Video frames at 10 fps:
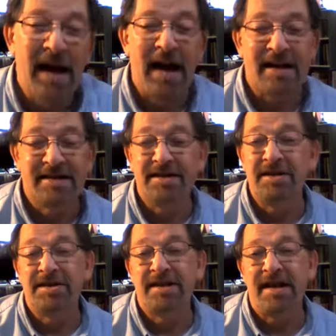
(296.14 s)

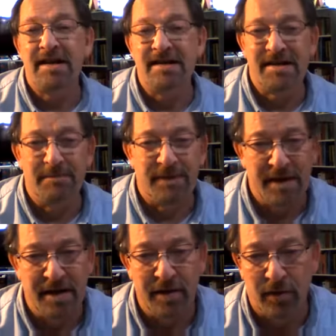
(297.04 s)
Exigency is
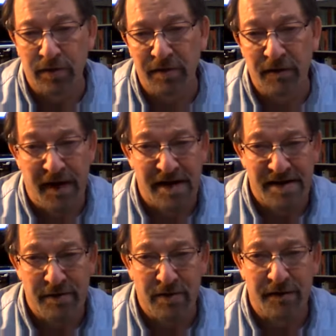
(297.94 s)
simply an older and
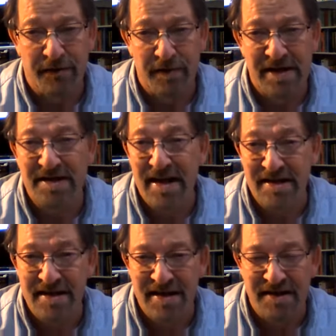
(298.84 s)
fancy word for
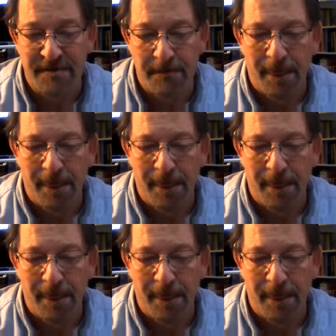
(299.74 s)
necessities.